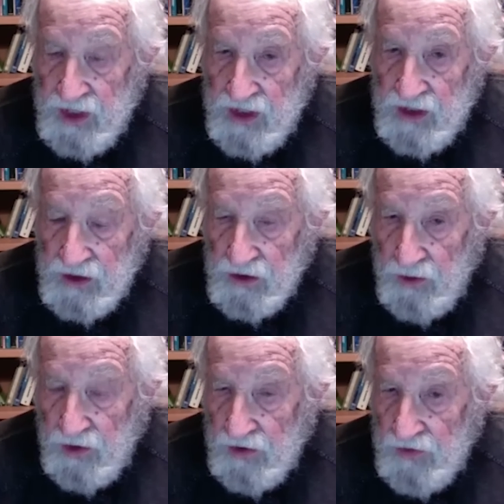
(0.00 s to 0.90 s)

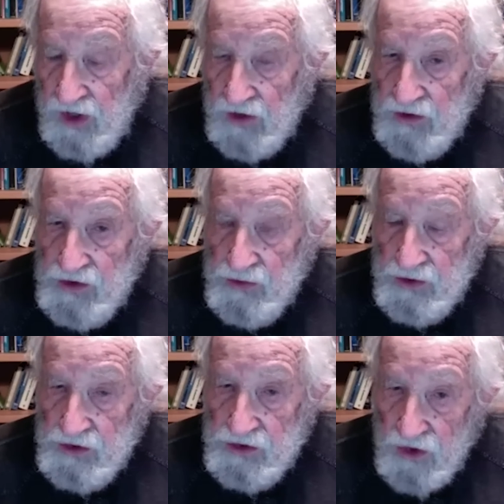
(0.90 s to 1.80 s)
coronavirus
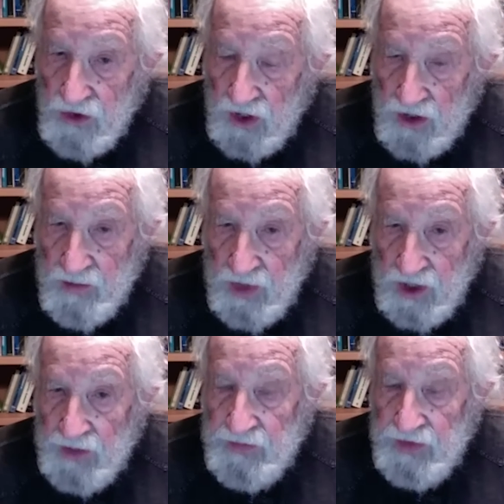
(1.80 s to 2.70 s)
was started by
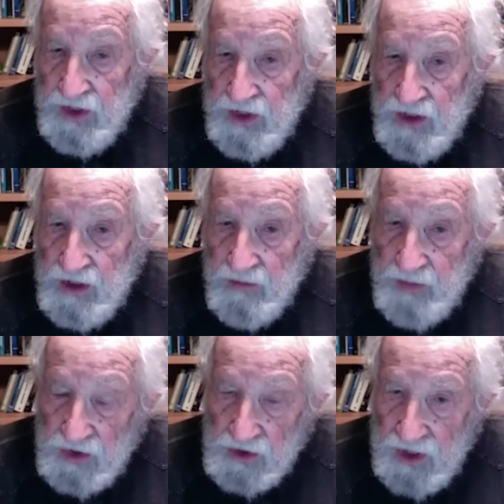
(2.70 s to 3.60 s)

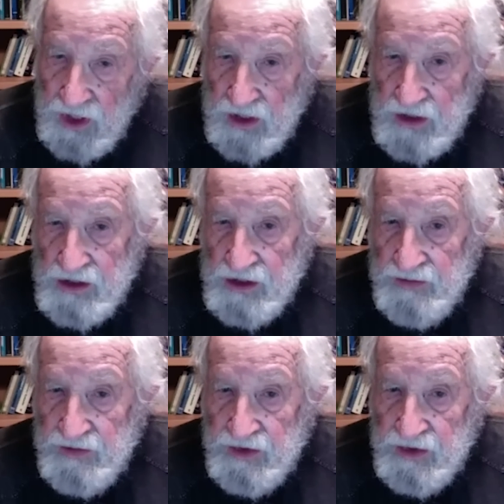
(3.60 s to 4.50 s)
Bill Gates,
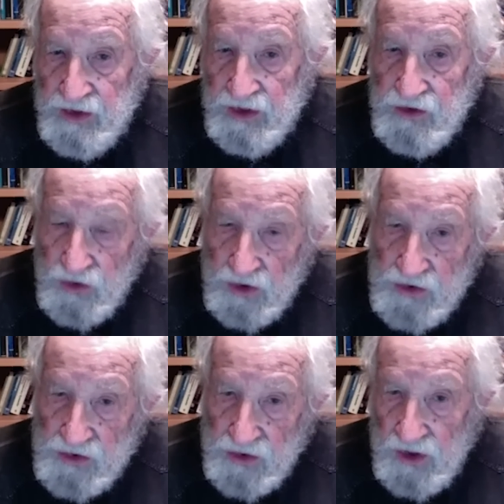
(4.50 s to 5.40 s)
George
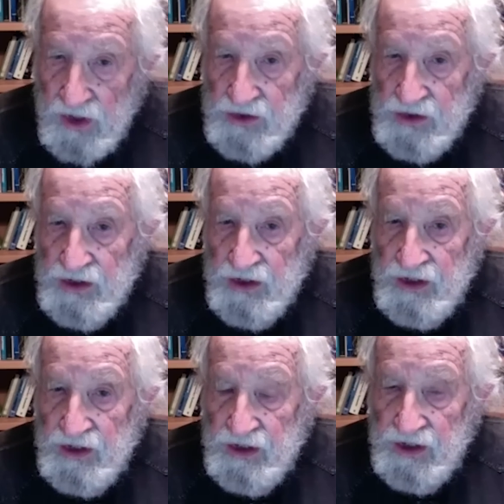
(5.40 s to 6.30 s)
Soros,
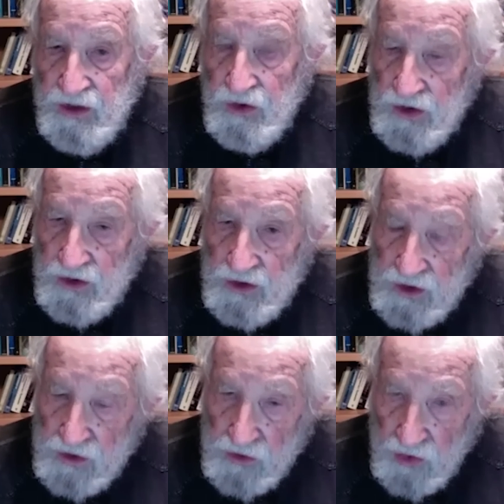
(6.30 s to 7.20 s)
in order to
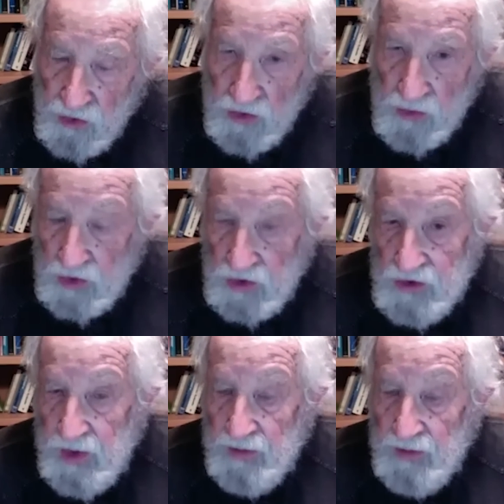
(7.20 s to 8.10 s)
control the world's
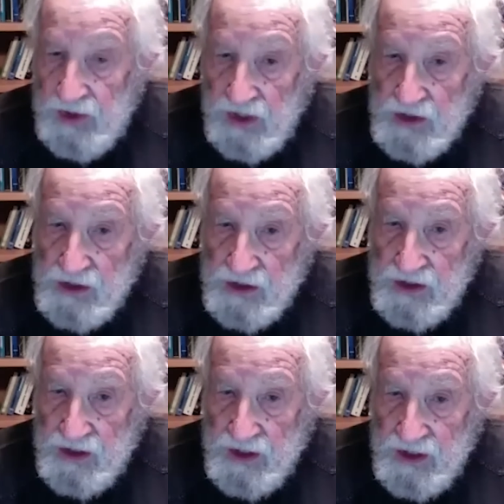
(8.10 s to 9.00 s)
population.
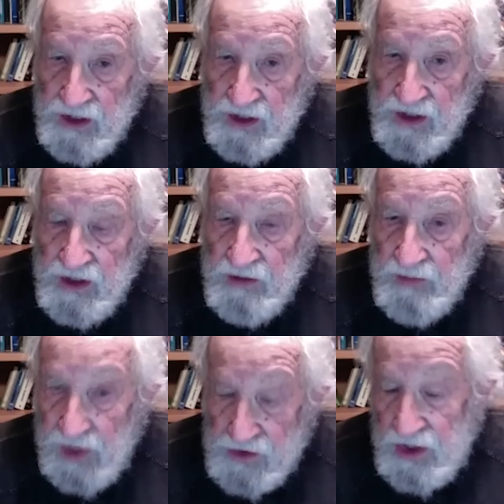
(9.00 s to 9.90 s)

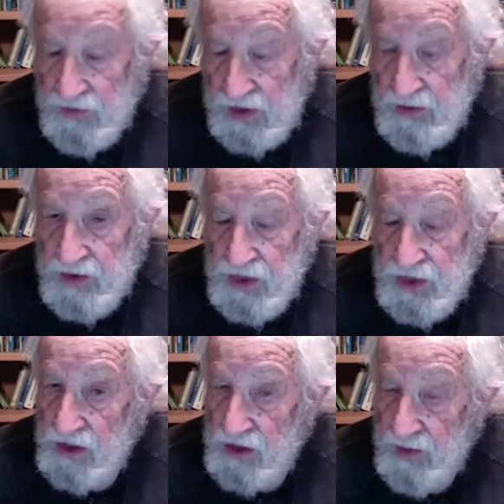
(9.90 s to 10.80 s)
About 70%
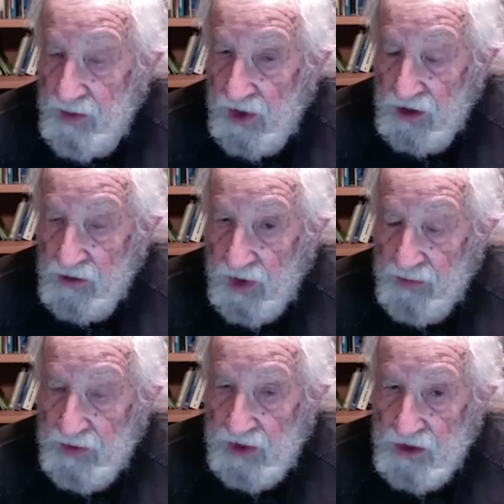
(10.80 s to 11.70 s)
of the American
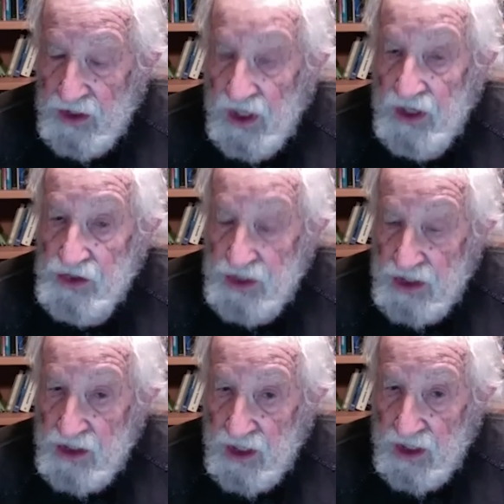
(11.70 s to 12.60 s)
population has seen
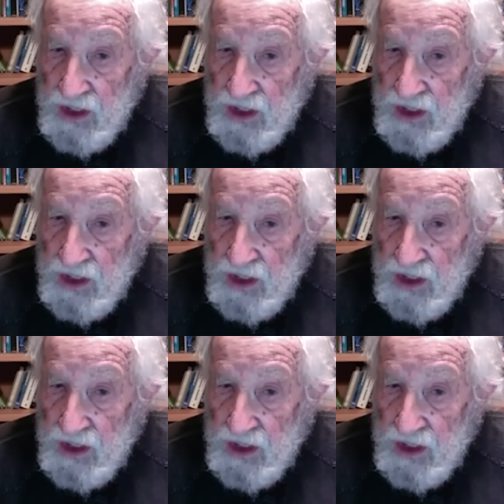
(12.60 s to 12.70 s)
that.